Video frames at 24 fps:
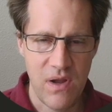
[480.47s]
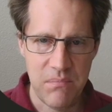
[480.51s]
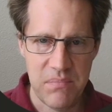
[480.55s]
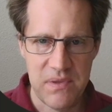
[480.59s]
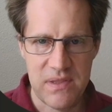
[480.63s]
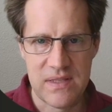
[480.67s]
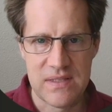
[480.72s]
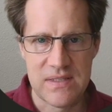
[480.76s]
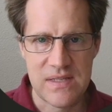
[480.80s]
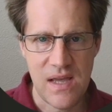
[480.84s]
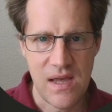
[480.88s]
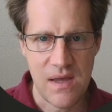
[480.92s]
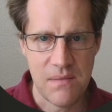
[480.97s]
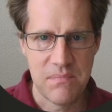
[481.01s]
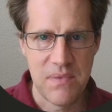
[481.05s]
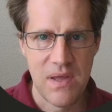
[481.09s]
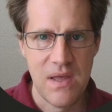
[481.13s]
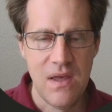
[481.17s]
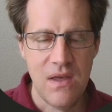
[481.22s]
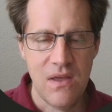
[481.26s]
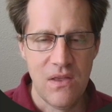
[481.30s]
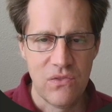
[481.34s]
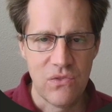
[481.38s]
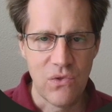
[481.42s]
up at the top,
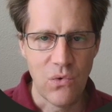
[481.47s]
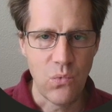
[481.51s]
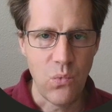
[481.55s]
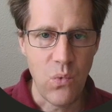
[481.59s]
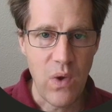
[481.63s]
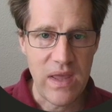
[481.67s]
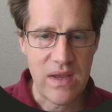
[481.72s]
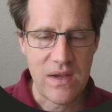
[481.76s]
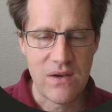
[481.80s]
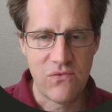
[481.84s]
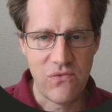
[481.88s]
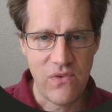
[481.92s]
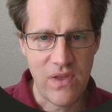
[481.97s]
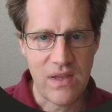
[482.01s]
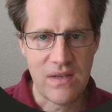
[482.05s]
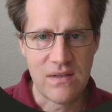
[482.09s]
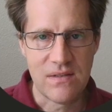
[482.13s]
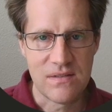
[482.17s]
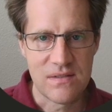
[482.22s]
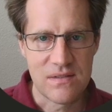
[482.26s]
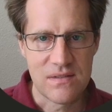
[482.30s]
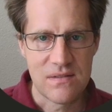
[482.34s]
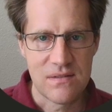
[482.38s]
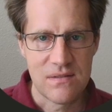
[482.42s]
the wait
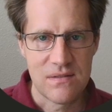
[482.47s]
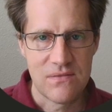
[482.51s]
event